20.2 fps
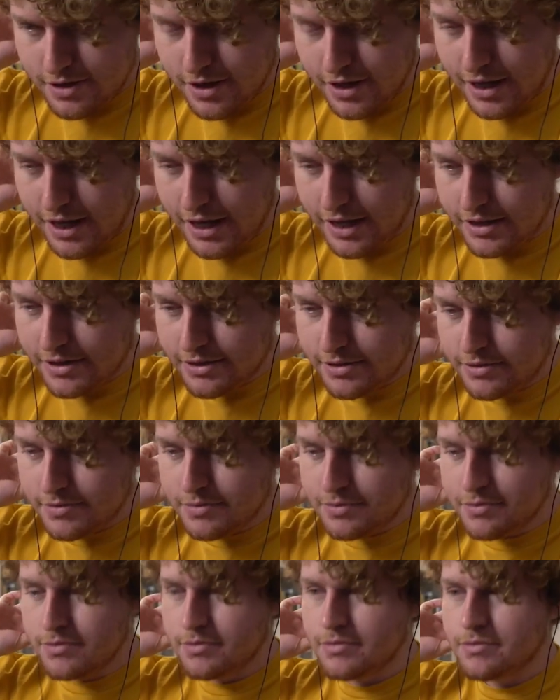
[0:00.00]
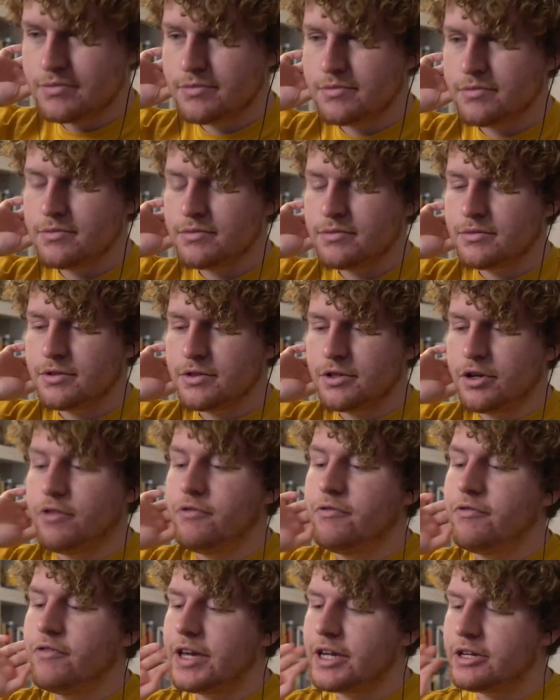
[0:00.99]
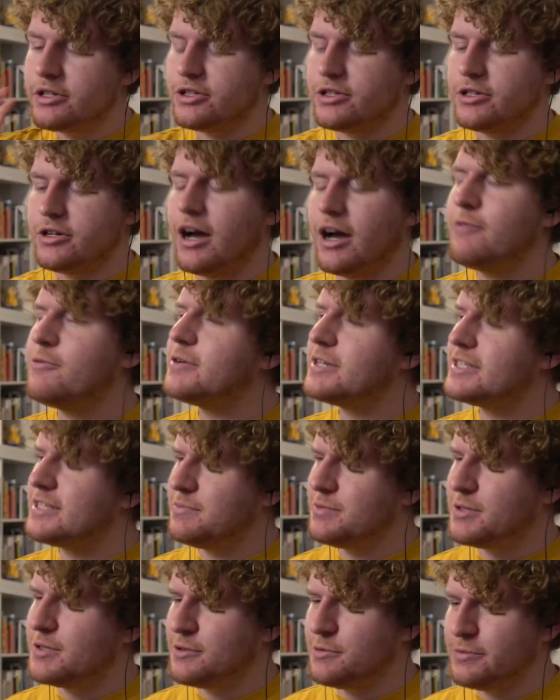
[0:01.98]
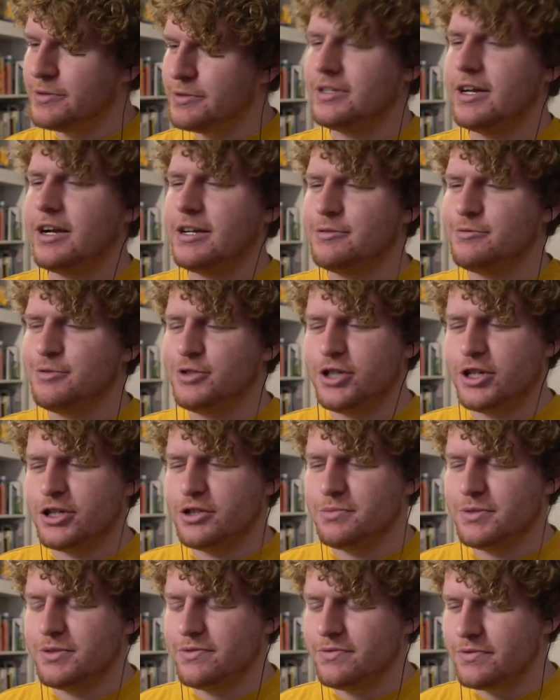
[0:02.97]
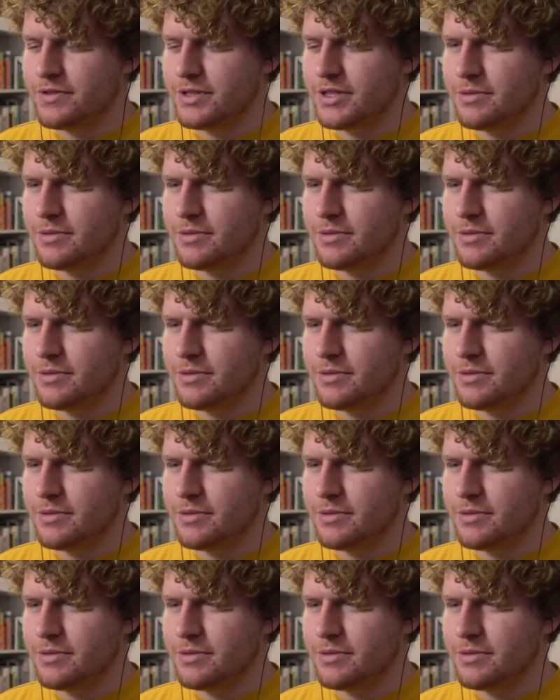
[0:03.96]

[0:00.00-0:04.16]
Okay. Conviction. I thought this episode was titled Judgement for